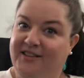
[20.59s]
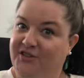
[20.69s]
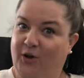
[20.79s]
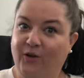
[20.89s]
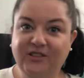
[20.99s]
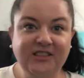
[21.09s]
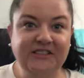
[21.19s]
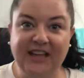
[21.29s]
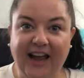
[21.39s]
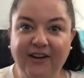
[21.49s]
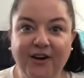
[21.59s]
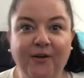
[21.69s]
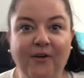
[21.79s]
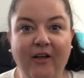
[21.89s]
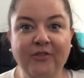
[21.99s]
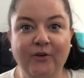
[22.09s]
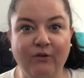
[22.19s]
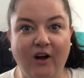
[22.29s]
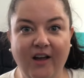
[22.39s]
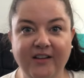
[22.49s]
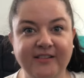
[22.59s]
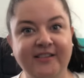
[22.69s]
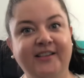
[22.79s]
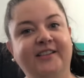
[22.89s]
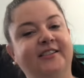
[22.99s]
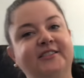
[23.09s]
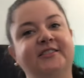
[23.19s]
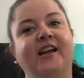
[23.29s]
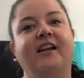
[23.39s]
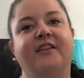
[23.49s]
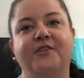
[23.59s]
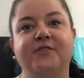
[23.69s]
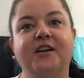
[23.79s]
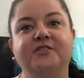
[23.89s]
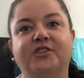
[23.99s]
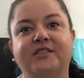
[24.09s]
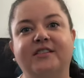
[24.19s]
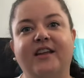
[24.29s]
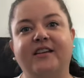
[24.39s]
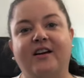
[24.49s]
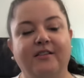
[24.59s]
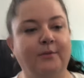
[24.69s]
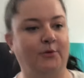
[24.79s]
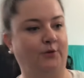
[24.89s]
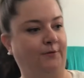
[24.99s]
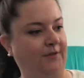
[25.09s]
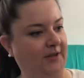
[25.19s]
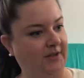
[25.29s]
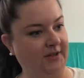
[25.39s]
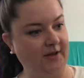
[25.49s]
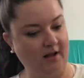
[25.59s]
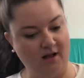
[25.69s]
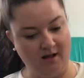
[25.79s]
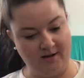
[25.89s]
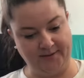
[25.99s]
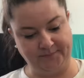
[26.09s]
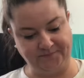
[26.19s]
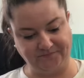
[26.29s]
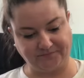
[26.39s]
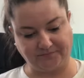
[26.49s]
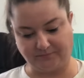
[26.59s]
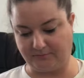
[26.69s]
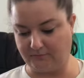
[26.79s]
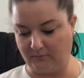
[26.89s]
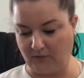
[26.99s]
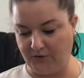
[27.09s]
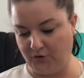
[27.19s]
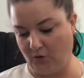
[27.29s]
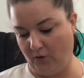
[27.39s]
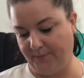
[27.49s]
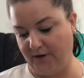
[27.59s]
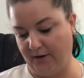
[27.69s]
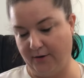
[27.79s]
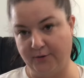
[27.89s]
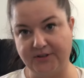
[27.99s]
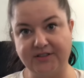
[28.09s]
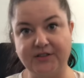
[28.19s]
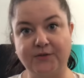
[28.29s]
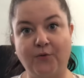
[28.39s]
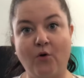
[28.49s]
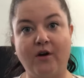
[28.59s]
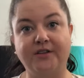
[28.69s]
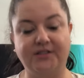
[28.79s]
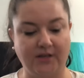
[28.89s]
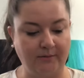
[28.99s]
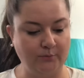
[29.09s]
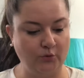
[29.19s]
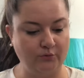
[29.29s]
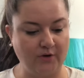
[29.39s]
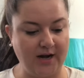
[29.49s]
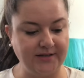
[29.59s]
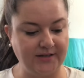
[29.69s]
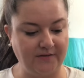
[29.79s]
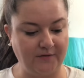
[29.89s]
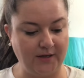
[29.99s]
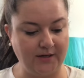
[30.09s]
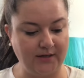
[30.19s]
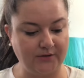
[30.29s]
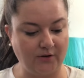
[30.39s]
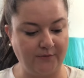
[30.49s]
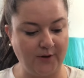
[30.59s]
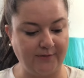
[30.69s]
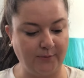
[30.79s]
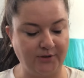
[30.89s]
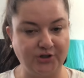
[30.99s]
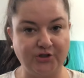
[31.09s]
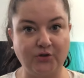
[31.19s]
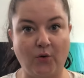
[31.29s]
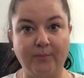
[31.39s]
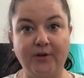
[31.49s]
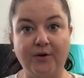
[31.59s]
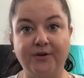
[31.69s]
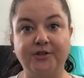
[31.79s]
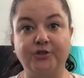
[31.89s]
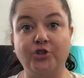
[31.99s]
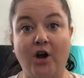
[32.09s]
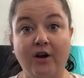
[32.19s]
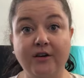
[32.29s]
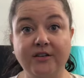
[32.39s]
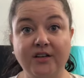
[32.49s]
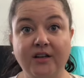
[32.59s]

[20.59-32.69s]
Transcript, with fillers: Told Us Tarot on the run. Not on the run, just like on the move. Um, Scorpio. This is for Sun, Moon, Rising, Venus, or if you have a bunch of Scorpio in your chart.